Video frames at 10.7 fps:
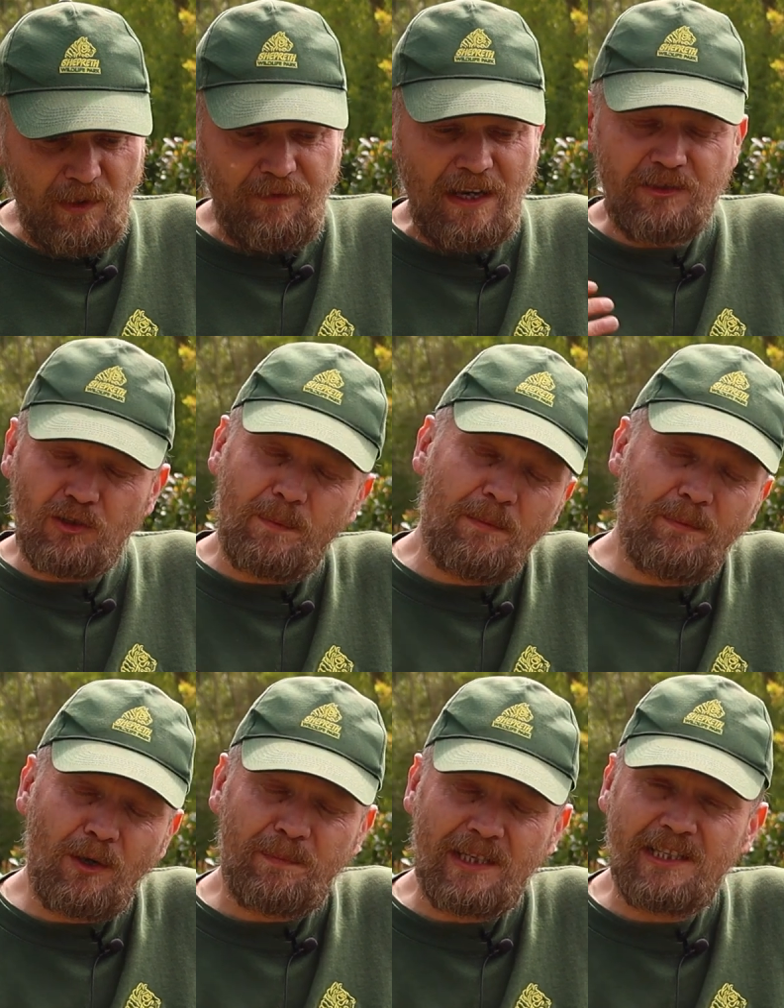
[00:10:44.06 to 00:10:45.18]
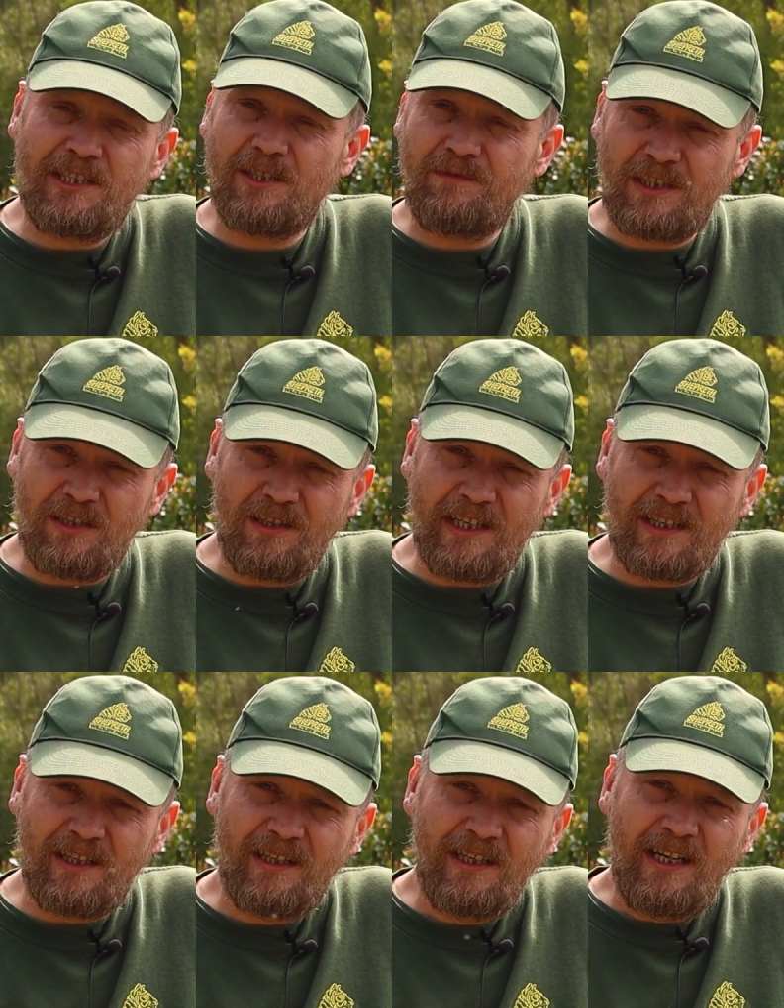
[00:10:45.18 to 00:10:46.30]
with that drop in population of the
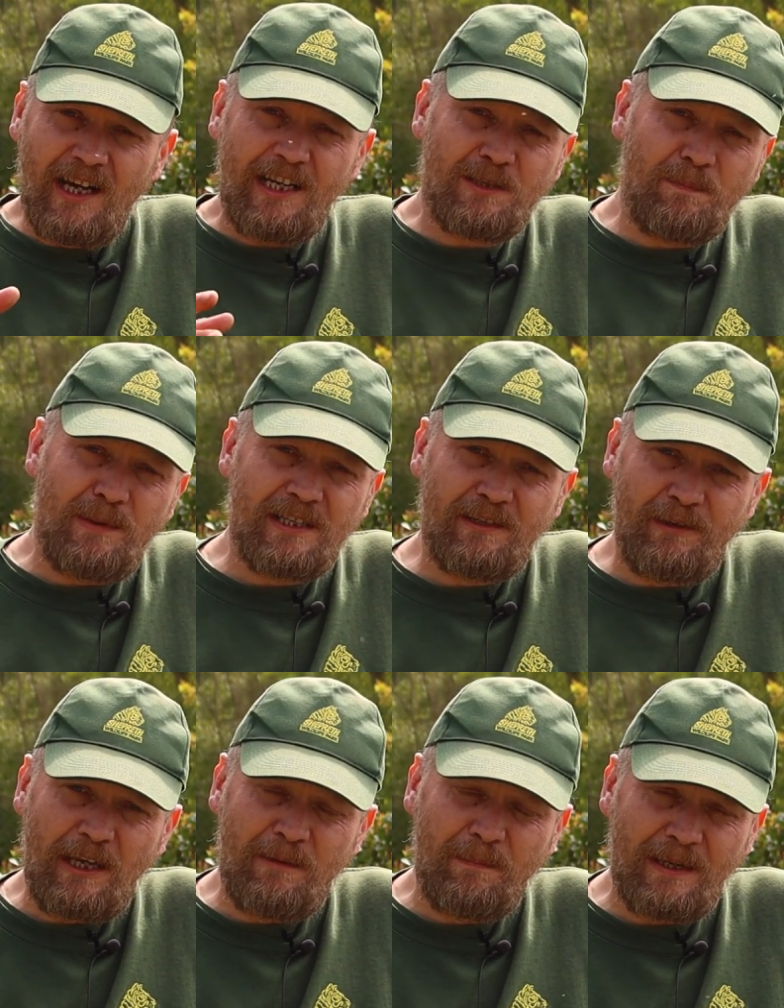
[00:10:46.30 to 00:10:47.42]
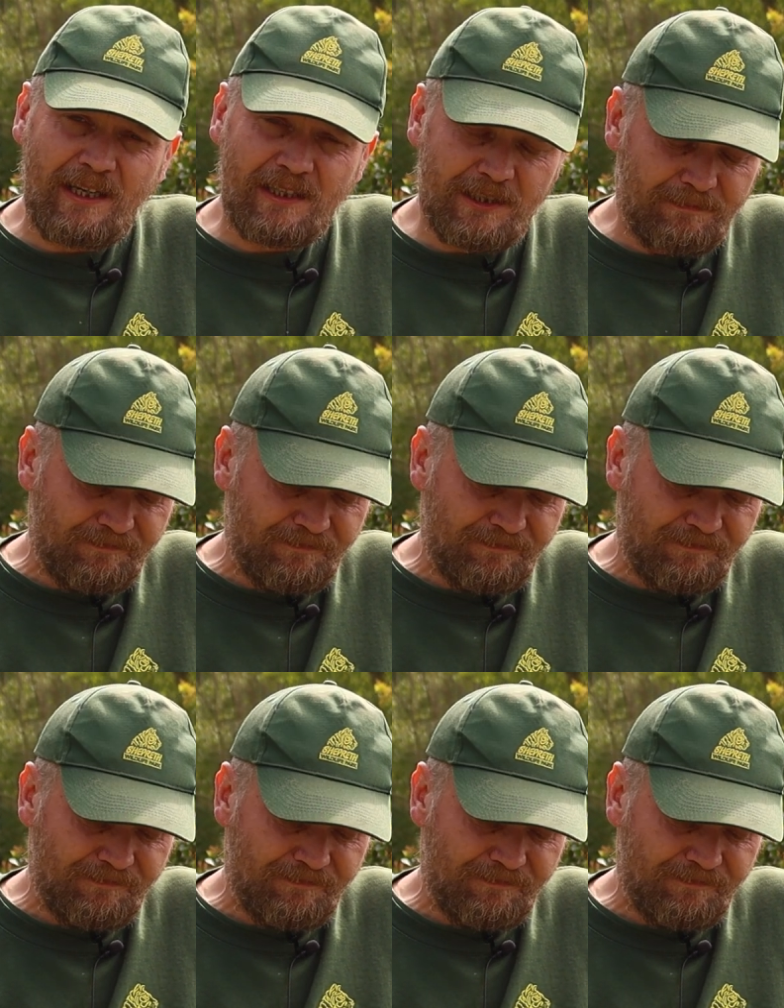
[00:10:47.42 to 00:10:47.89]
tiger has a bigger impact.